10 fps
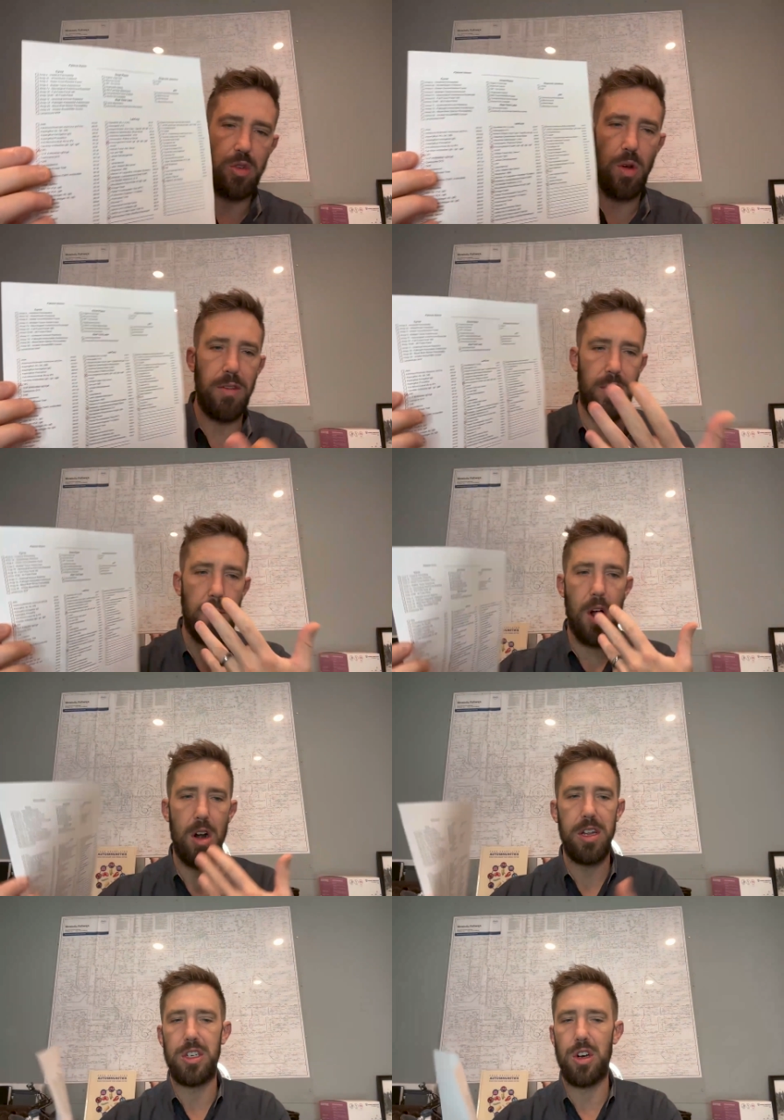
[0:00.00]
one from
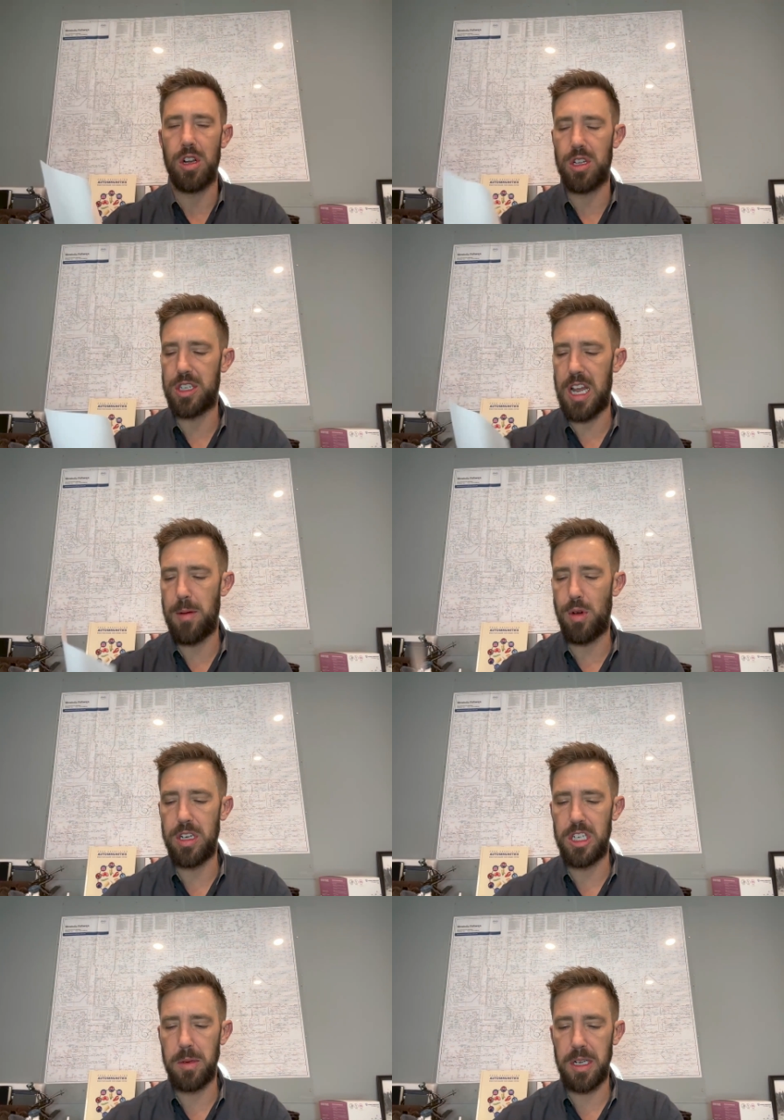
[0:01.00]
our internal
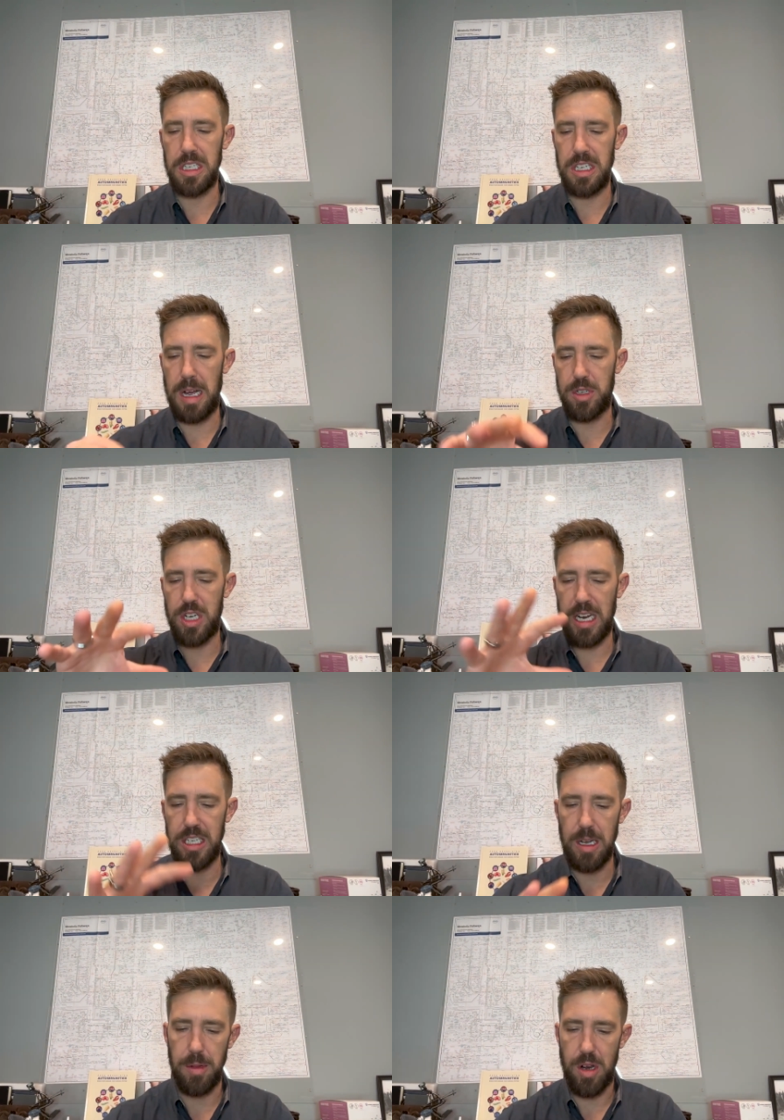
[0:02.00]
standpoint, just because as I'm checking
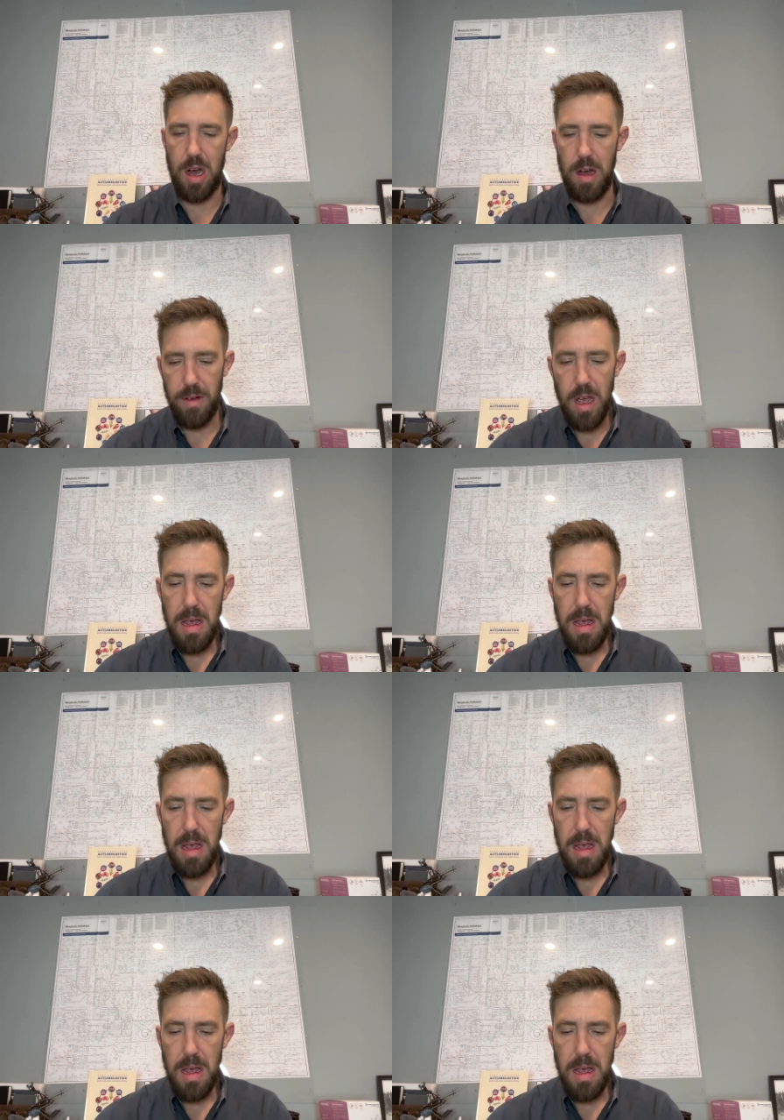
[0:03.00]
something off,